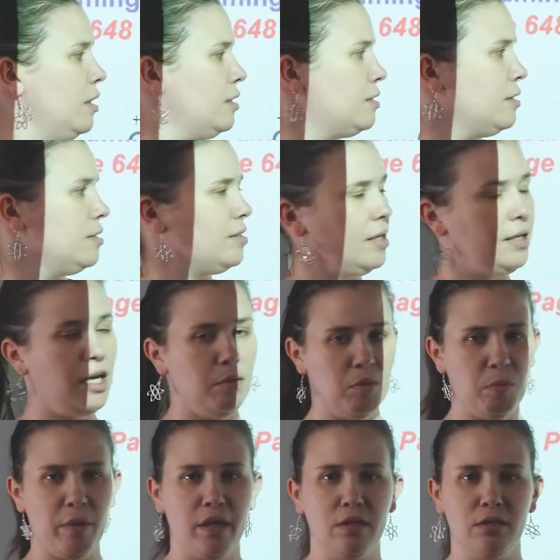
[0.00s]
And since they come
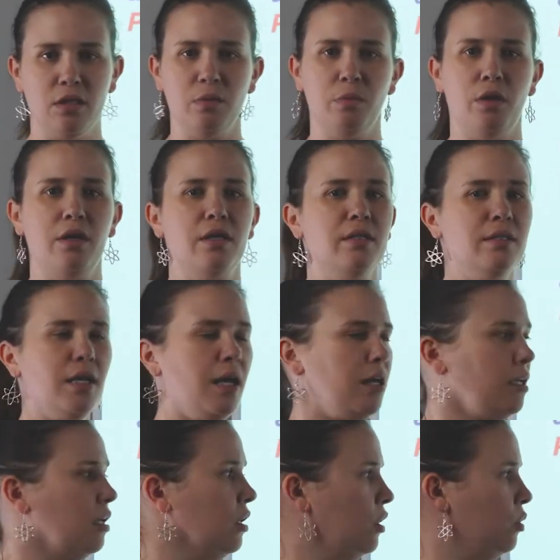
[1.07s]
in pairs on the product
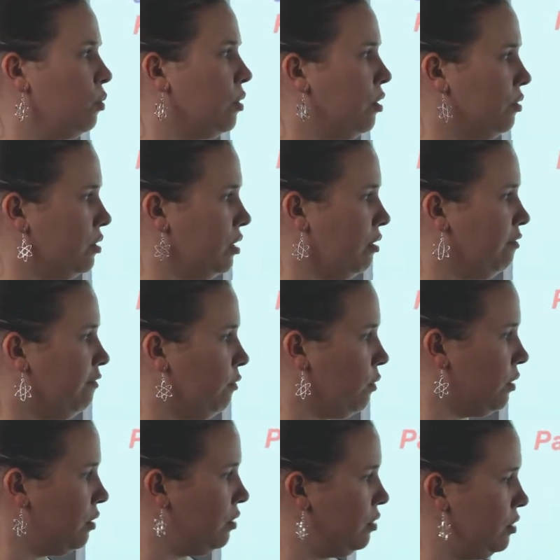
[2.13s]
side, we only need
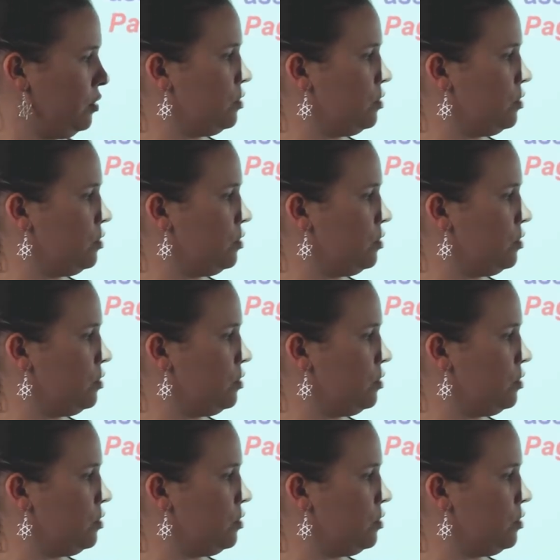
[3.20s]
4.